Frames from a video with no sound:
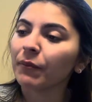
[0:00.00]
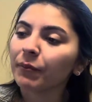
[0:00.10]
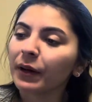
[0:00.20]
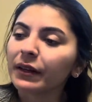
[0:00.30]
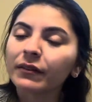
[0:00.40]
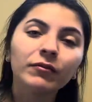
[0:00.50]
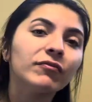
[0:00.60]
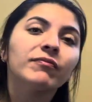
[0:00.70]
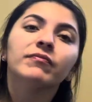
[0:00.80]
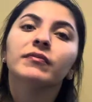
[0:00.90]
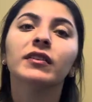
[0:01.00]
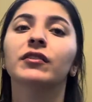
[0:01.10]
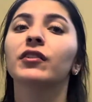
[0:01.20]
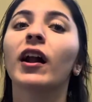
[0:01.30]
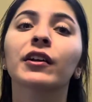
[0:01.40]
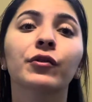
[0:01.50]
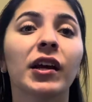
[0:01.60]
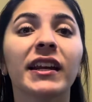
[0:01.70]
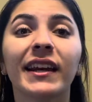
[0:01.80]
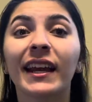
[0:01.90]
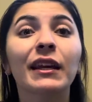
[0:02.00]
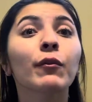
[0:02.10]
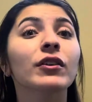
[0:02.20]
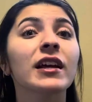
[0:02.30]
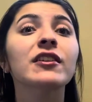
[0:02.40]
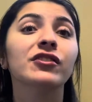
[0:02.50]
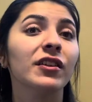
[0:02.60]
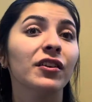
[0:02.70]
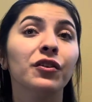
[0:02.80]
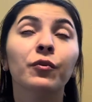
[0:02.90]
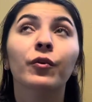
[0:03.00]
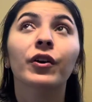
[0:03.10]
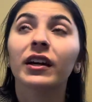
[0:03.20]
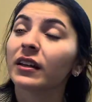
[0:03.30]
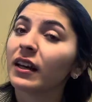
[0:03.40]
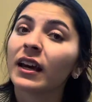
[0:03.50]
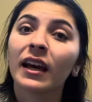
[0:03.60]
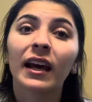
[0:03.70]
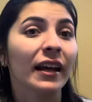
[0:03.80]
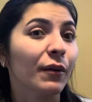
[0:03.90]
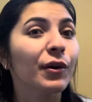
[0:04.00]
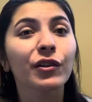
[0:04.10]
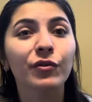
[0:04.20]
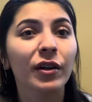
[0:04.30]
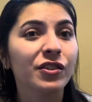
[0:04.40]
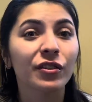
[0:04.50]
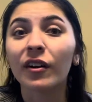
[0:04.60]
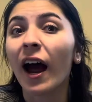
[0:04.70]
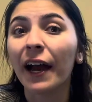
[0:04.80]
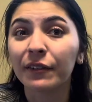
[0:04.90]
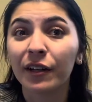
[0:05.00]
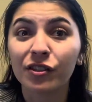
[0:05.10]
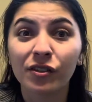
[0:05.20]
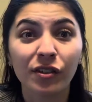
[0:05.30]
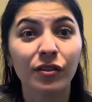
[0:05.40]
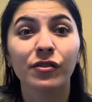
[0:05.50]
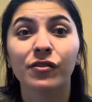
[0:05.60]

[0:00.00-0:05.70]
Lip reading: but you're not creating any more tension than you would in a middle register or high register,